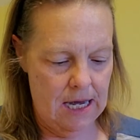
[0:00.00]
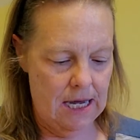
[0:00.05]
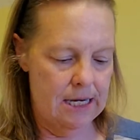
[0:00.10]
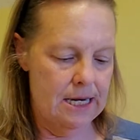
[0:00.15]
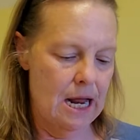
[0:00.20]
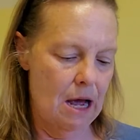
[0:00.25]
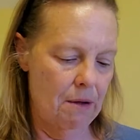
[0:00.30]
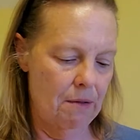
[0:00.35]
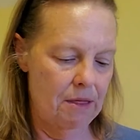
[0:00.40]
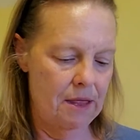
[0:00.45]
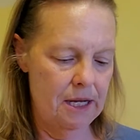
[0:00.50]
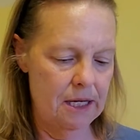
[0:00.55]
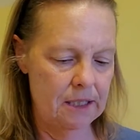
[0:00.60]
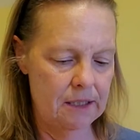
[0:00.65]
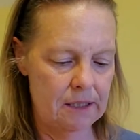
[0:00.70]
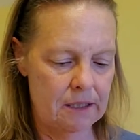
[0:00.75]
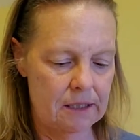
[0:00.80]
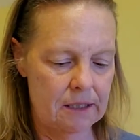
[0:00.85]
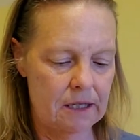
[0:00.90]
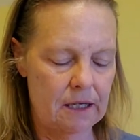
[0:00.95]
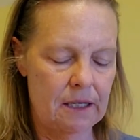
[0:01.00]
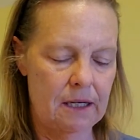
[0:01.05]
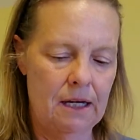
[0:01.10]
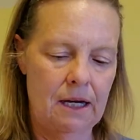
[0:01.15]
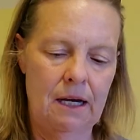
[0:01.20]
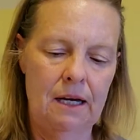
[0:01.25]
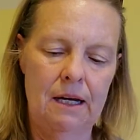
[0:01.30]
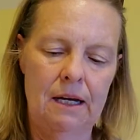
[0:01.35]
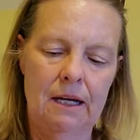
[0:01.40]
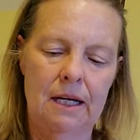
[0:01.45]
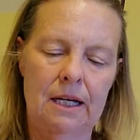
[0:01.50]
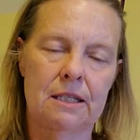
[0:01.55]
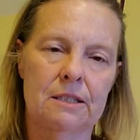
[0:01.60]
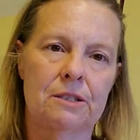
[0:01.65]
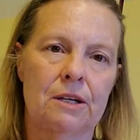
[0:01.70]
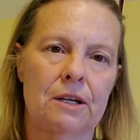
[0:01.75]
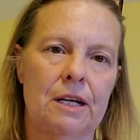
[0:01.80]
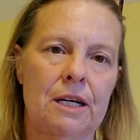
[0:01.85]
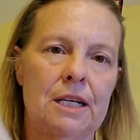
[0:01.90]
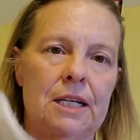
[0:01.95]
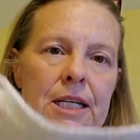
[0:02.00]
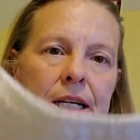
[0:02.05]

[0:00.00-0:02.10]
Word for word: now this is looking